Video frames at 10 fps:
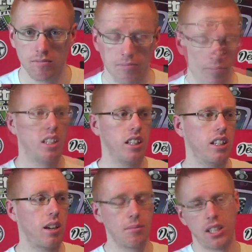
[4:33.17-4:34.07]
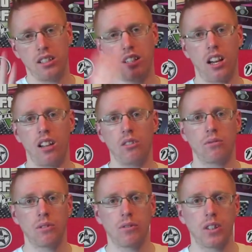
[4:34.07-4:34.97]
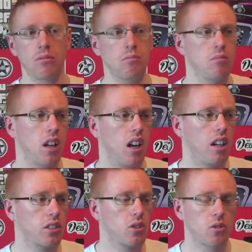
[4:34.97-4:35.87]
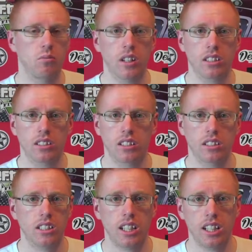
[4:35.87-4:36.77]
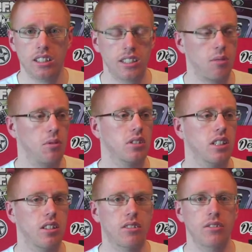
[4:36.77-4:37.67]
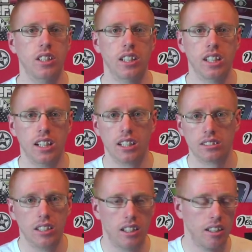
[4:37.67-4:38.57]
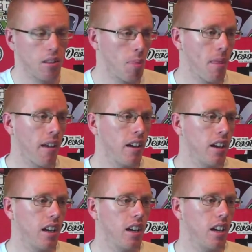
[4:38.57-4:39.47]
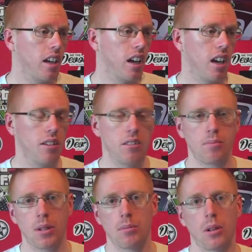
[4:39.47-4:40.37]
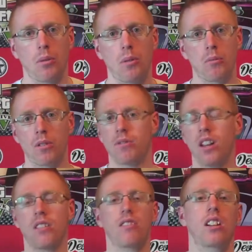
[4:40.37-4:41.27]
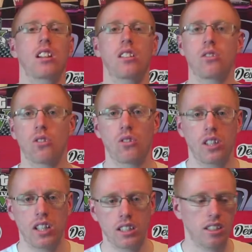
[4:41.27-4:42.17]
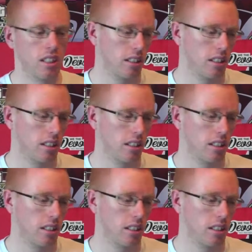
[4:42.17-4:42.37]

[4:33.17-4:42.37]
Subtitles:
Really, I mean, I love the film. I couldn't wait to see it. I watched it in 3D last night. The people I went with, they really enjoyed it.